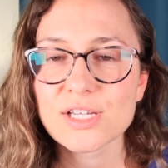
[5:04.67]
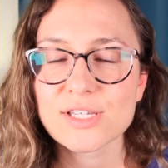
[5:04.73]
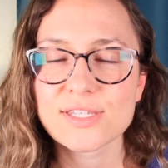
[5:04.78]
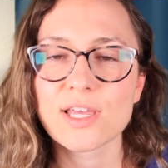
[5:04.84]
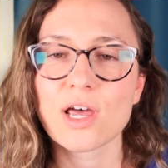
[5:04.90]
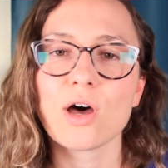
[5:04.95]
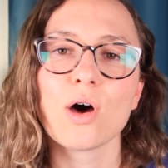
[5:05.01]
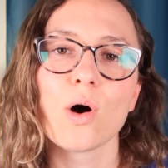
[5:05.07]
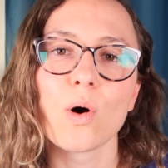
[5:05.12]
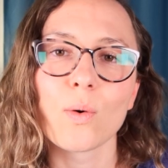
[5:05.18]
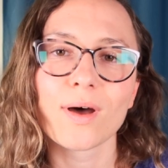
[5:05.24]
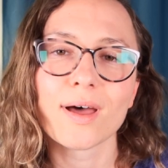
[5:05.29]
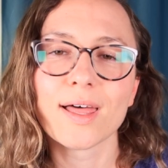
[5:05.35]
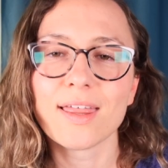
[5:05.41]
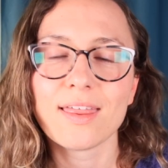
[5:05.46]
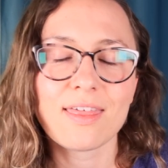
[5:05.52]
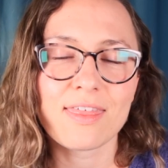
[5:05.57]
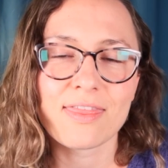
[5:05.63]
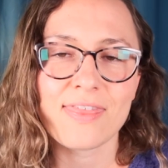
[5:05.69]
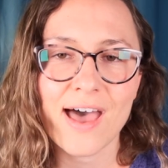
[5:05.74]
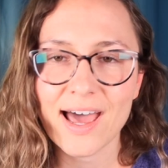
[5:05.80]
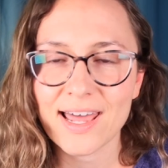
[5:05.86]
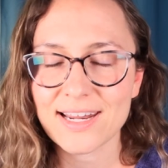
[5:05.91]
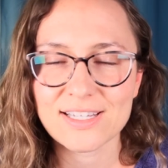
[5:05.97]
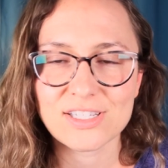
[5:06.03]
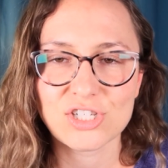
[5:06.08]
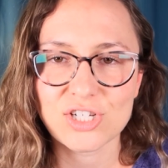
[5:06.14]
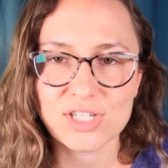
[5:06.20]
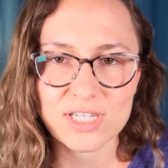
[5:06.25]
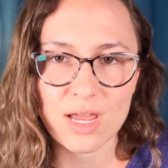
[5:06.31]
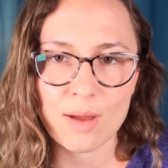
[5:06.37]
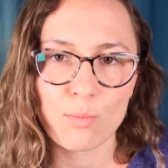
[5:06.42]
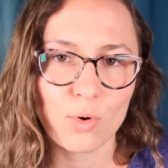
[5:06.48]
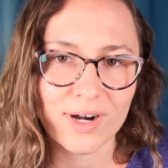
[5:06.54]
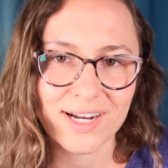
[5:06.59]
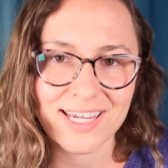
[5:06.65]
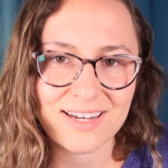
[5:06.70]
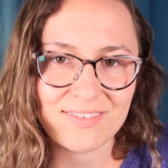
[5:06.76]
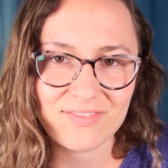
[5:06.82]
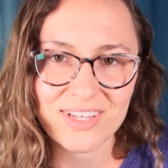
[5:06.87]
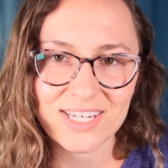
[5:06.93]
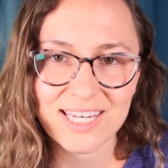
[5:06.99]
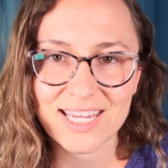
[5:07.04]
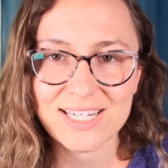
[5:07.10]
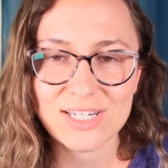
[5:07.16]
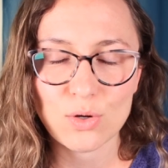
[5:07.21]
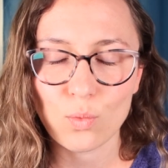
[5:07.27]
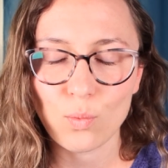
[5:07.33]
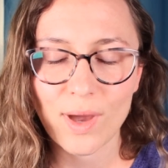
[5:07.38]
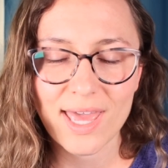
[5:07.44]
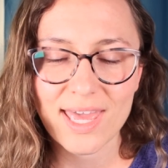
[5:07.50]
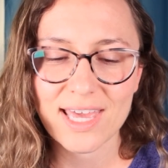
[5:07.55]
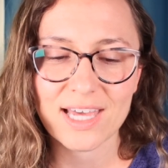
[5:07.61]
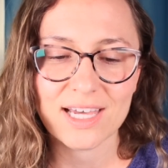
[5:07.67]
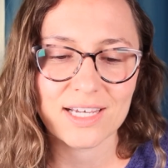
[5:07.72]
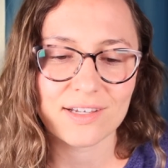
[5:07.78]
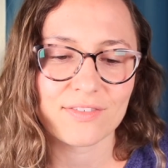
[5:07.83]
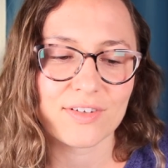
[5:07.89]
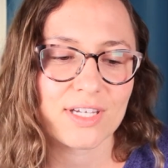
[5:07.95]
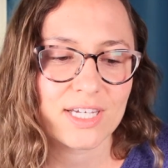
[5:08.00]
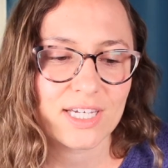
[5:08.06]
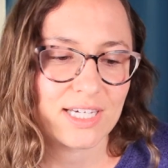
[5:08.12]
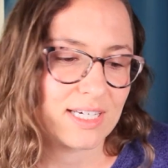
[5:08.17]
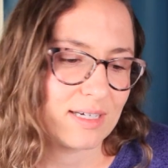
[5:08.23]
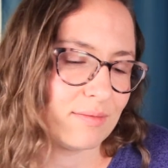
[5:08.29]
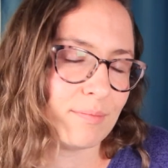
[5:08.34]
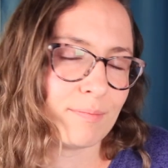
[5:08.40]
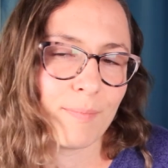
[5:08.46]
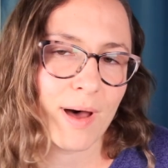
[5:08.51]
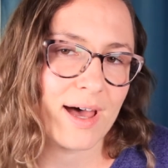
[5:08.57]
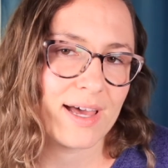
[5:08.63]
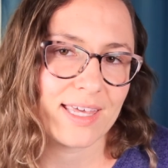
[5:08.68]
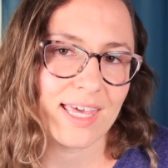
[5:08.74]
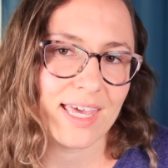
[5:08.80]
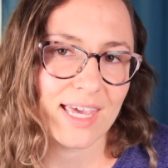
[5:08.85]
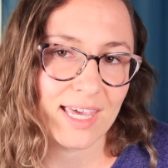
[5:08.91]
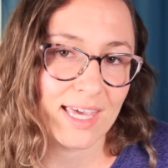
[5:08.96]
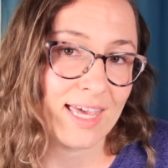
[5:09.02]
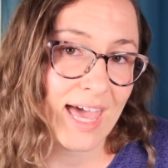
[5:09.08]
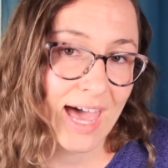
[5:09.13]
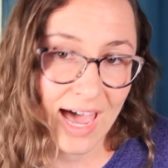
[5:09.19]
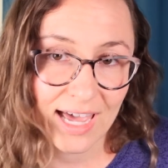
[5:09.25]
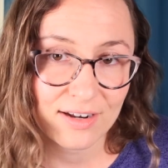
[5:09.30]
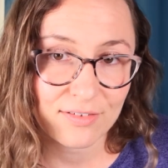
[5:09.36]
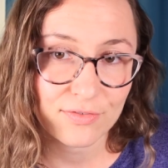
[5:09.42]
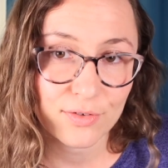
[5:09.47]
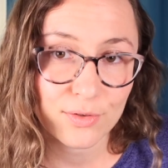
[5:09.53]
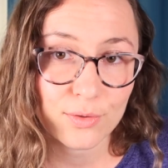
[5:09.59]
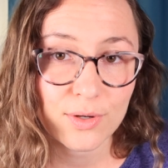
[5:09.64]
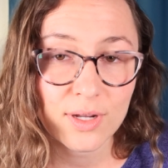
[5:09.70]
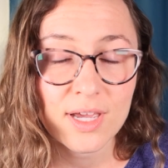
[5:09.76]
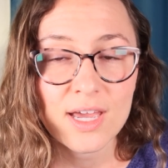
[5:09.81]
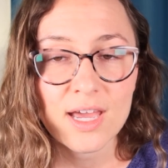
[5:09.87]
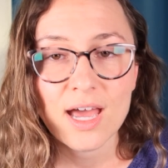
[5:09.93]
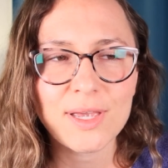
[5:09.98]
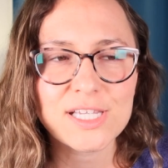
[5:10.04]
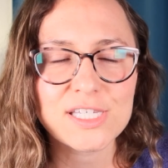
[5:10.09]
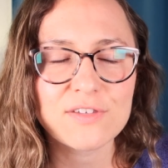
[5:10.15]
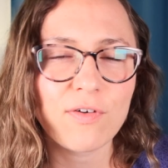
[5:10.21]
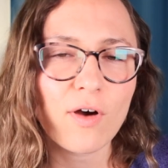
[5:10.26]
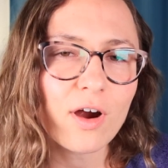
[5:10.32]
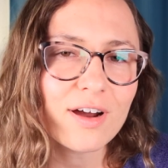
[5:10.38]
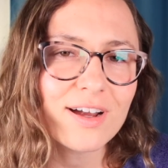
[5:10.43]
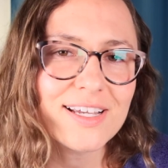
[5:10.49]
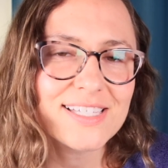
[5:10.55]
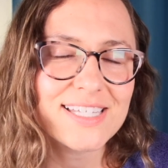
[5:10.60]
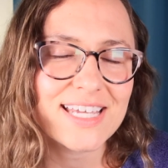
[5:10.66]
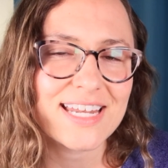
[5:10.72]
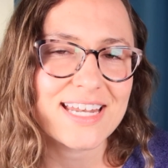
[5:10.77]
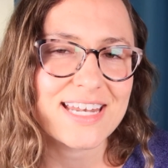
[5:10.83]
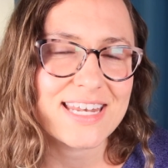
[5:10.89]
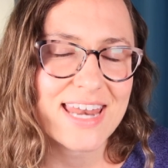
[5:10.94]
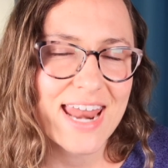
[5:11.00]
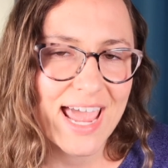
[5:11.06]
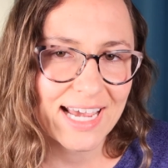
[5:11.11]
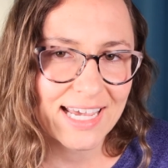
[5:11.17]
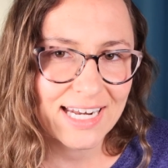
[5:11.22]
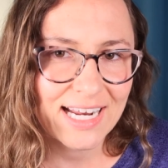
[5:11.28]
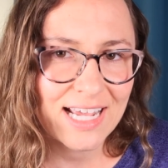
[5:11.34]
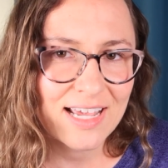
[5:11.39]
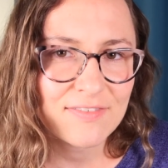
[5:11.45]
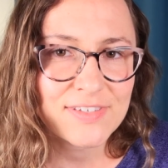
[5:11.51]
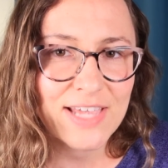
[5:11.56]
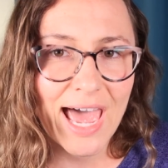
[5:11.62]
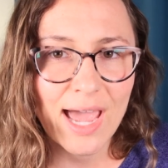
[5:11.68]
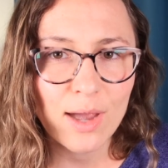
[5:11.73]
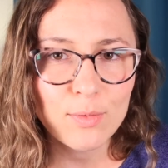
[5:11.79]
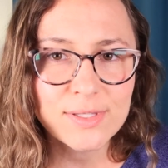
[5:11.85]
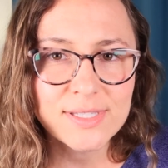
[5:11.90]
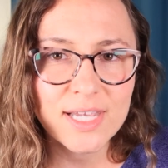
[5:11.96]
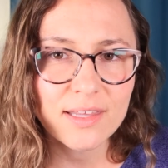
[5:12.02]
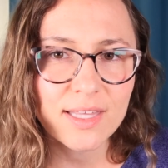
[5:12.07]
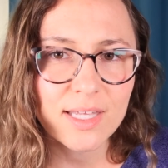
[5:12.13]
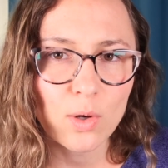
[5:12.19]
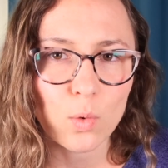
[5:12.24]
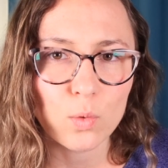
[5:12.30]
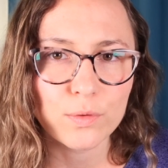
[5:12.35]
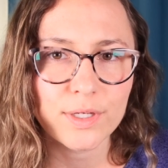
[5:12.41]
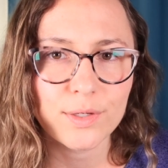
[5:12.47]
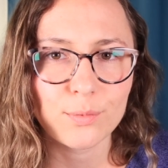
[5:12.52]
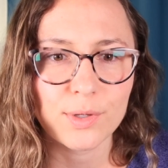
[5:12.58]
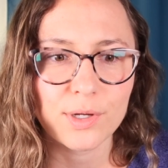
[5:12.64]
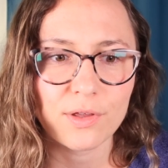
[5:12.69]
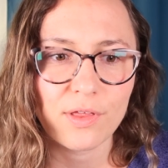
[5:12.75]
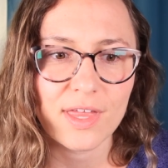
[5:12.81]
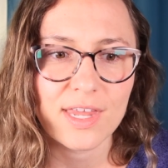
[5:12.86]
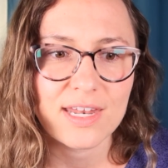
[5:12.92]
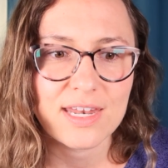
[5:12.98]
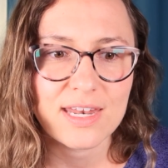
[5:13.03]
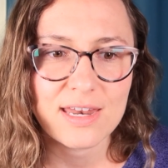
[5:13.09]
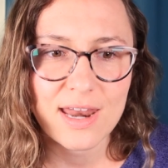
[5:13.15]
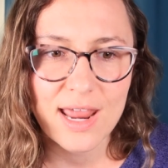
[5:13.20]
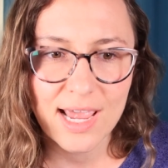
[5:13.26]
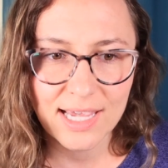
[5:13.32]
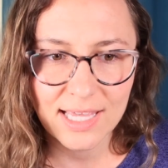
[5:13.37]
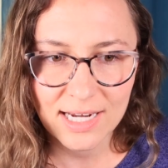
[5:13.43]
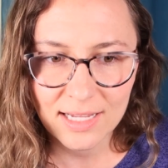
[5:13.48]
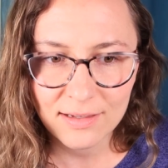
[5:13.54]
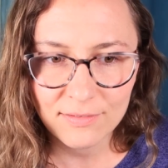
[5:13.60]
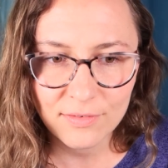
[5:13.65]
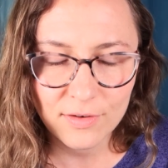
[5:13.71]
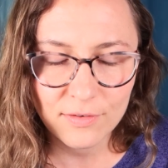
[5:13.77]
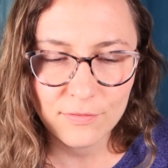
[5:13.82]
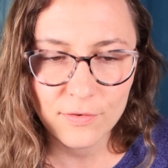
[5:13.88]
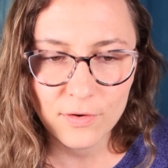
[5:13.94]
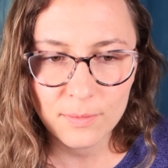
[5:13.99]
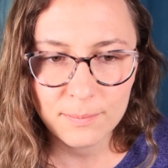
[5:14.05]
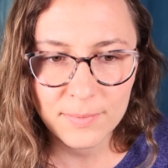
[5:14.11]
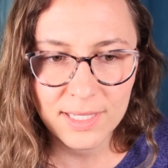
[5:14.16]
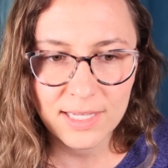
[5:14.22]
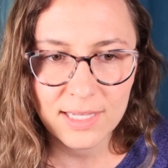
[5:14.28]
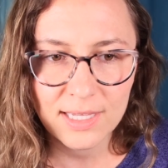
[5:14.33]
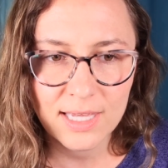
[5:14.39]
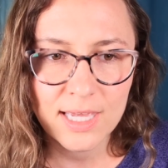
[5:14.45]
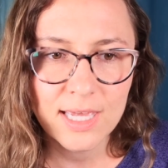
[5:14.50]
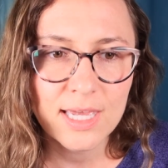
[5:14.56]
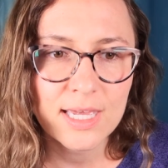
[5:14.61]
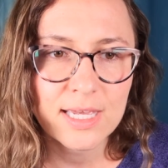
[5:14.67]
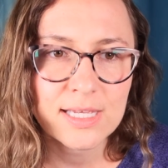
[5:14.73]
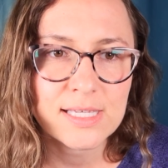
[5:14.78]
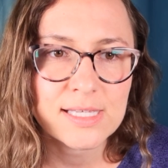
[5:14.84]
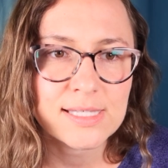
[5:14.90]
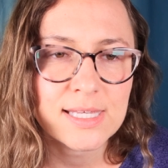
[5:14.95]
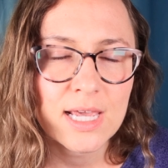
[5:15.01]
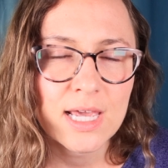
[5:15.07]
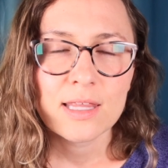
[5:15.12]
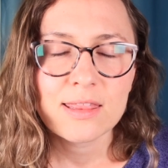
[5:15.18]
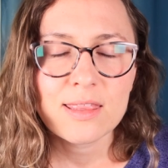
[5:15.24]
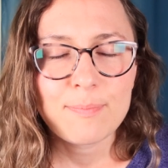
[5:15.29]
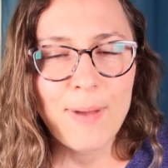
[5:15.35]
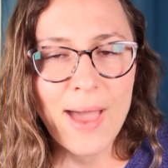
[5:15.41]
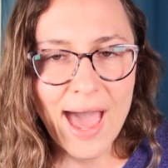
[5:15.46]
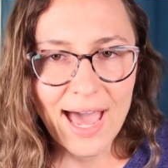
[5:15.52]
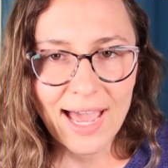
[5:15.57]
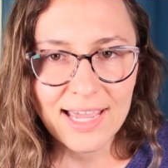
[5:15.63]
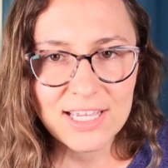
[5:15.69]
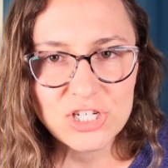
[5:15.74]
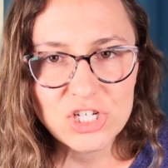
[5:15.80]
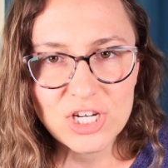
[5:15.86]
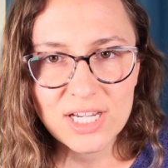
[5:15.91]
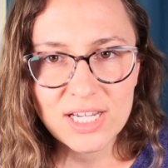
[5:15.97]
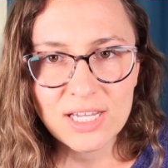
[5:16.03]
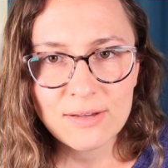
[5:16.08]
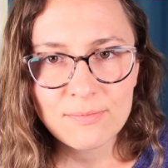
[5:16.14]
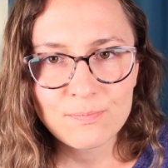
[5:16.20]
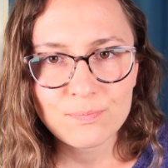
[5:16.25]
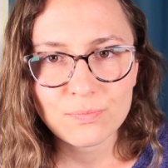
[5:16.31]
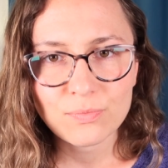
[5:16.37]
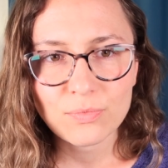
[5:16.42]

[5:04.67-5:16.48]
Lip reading: So that is just a more convenient way of buying cat food. As far as negatives, I would say the only real negative for me is the packaging.